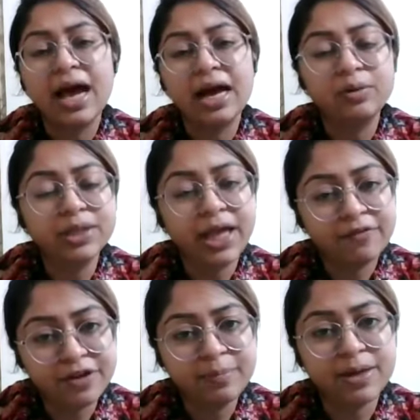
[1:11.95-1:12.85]
And with
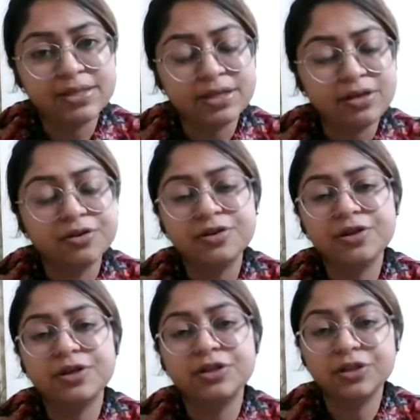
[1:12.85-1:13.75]
every passing year,
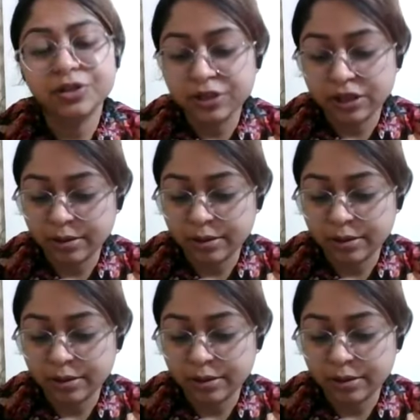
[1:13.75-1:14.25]
the